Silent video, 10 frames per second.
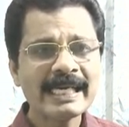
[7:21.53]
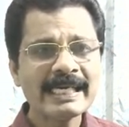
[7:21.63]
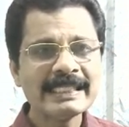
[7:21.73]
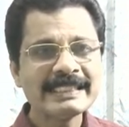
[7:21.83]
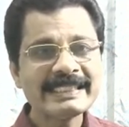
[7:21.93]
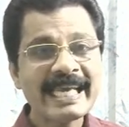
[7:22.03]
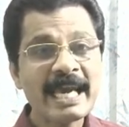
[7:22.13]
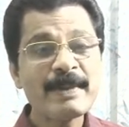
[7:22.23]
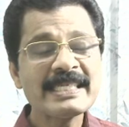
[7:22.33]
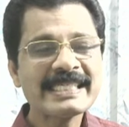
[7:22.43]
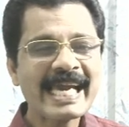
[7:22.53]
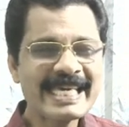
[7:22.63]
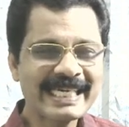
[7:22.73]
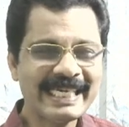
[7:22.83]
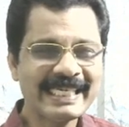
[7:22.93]
Stamen
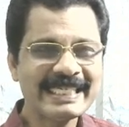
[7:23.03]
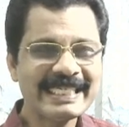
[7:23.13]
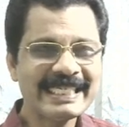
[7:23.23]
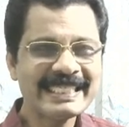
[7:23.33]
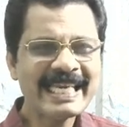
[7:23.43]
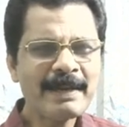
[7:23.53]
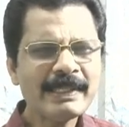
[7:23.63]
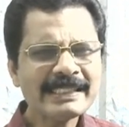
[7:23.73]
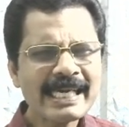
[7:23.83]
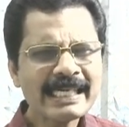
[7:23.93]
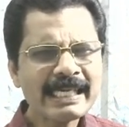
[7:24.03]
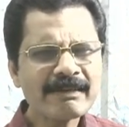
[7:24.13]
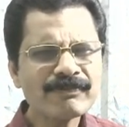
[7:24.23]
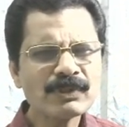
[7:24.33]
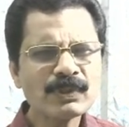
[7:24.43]
cycle. Stamen cycle
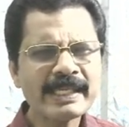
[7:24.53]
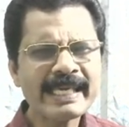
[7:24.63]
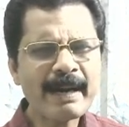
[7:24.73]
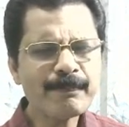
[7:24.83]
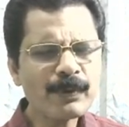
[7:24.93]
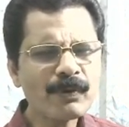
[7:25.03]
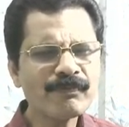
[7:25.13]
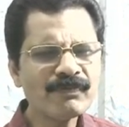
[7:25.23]
refers to the number of